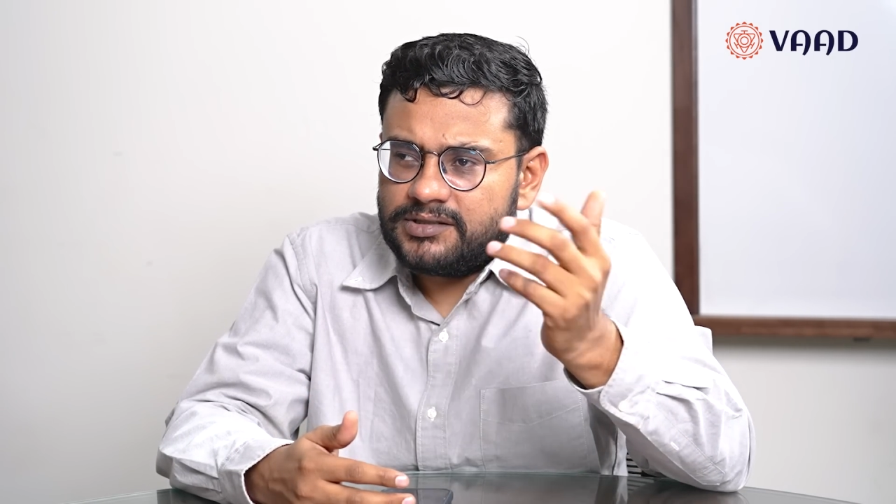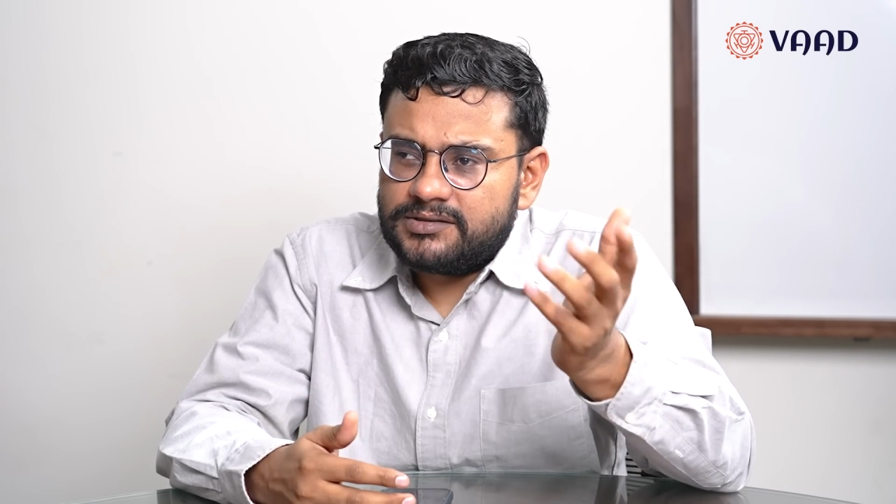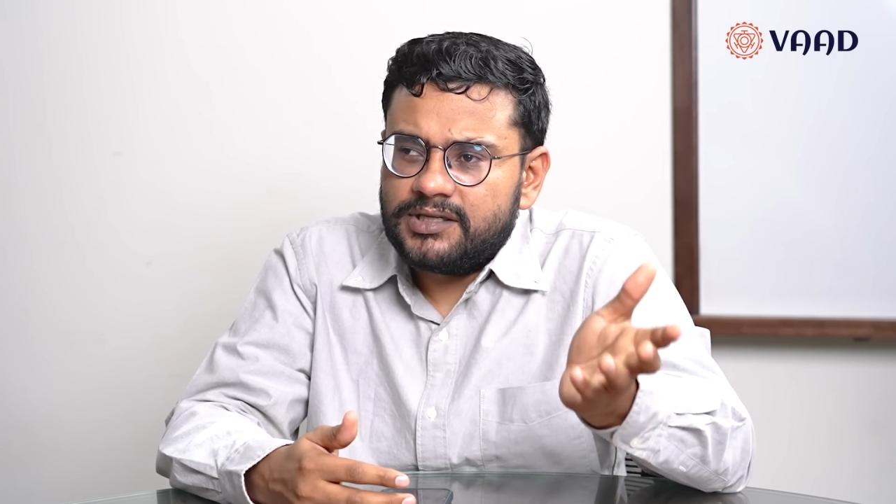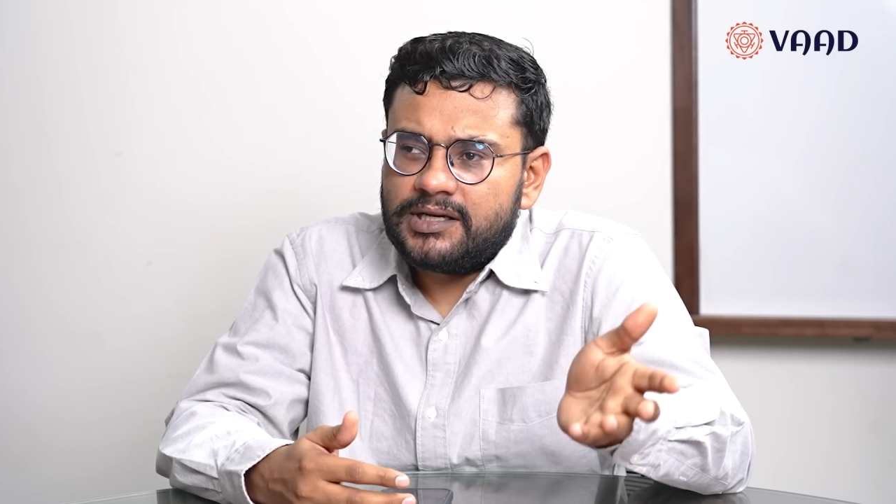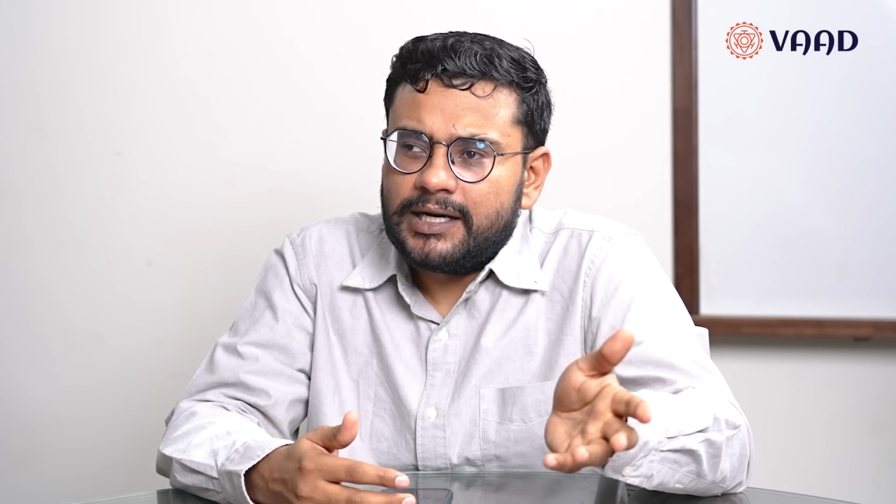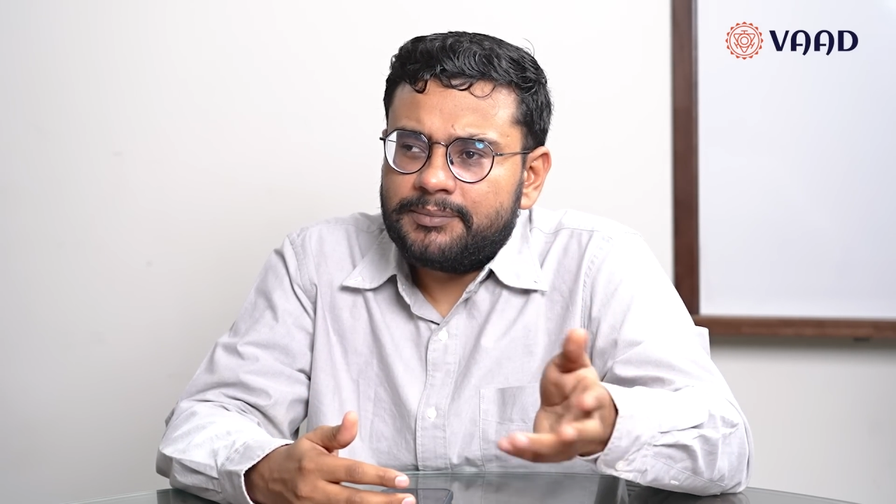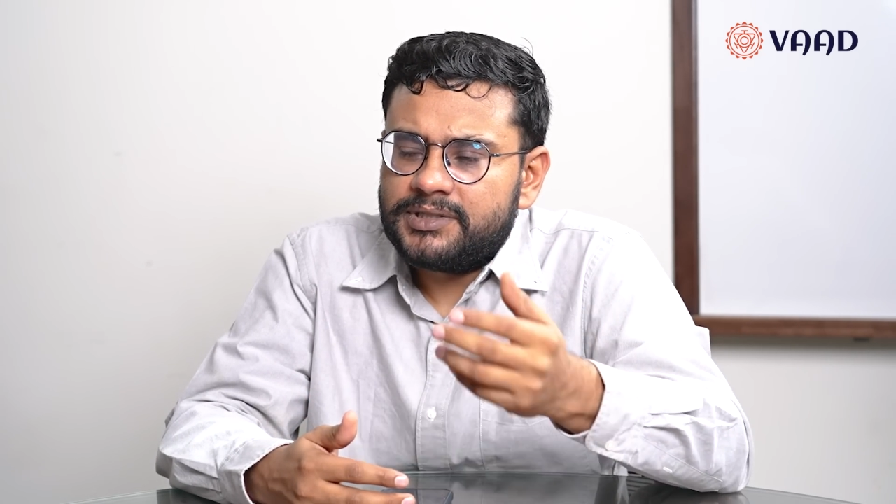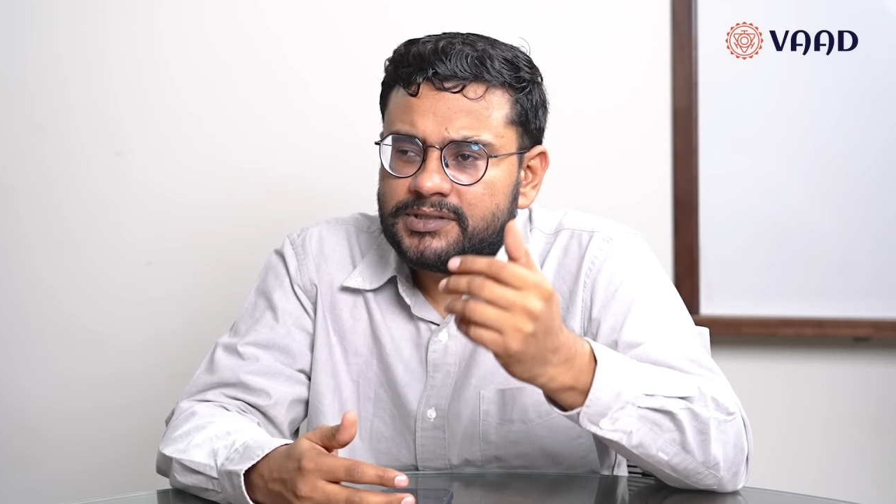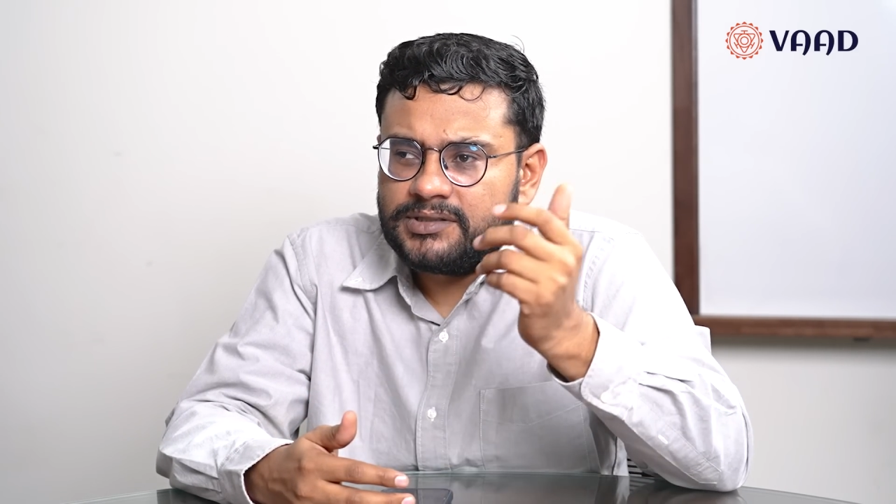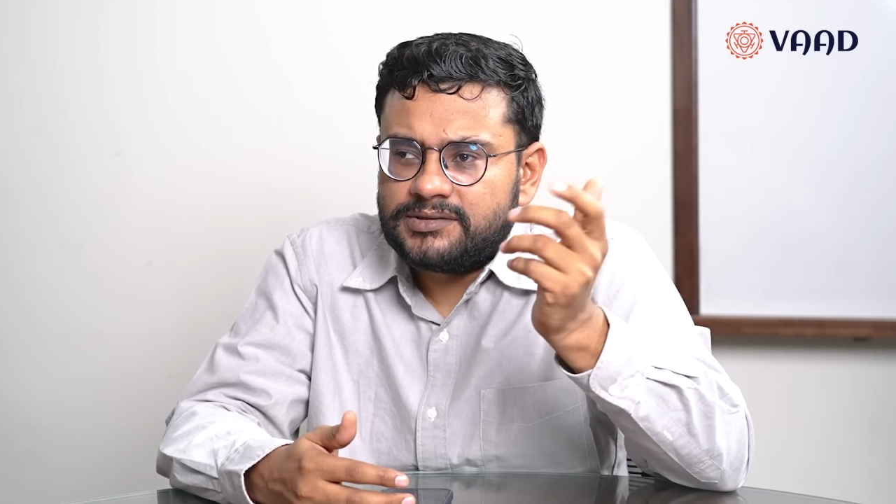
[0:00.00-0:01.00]
is there,
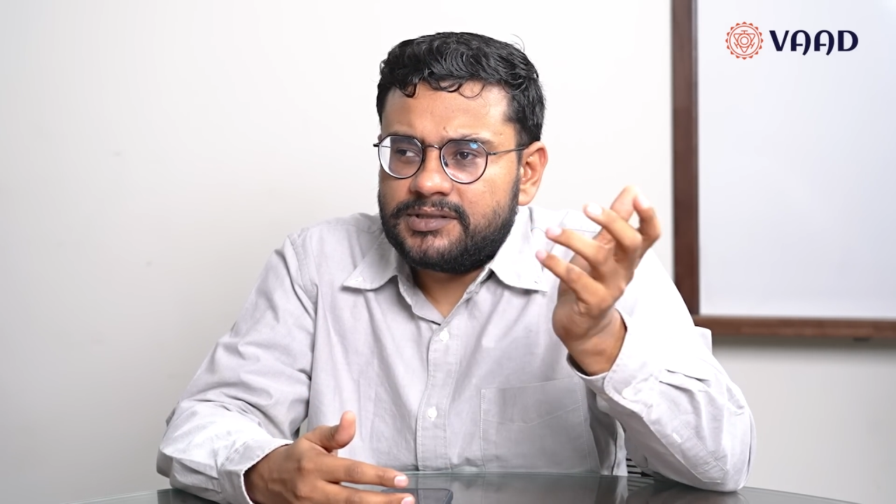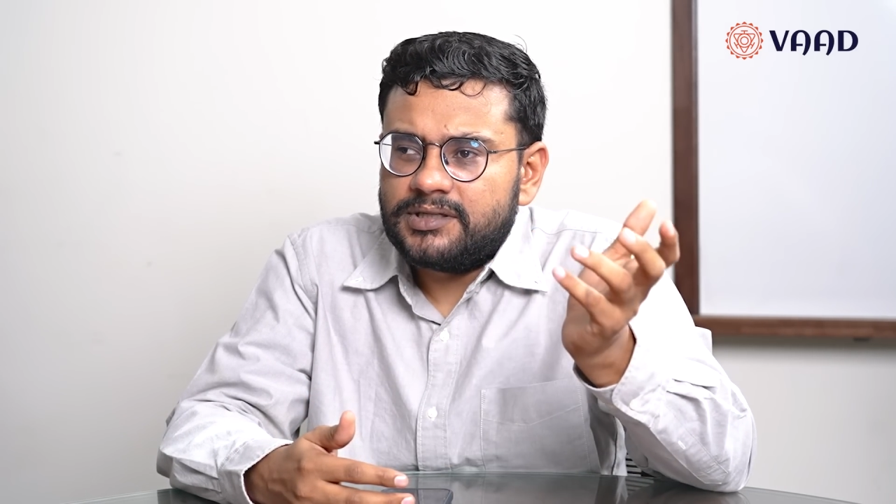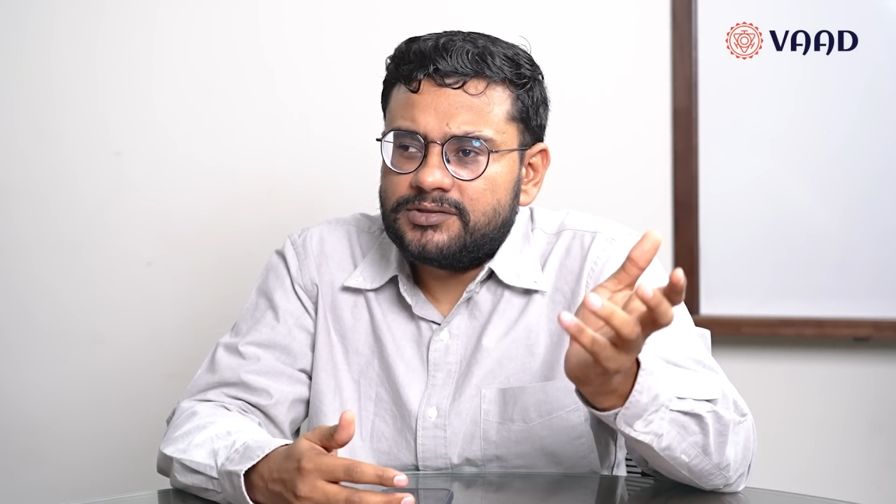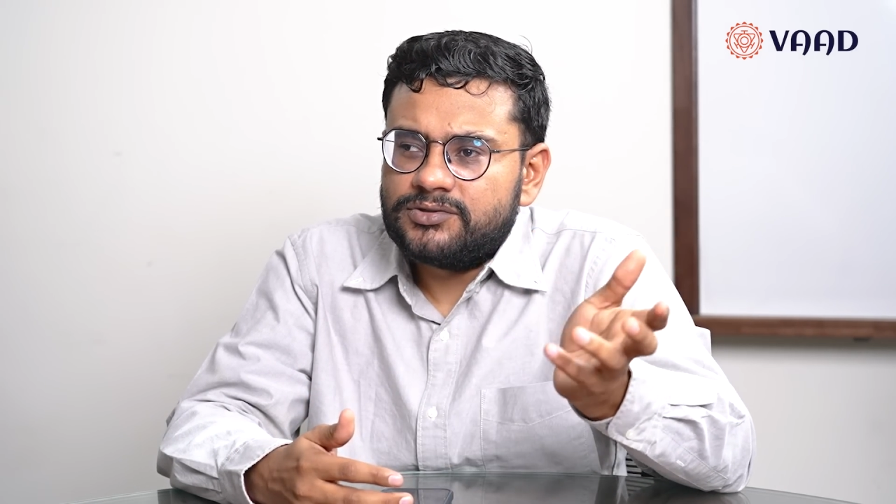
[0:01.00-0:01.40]
Raptor is there.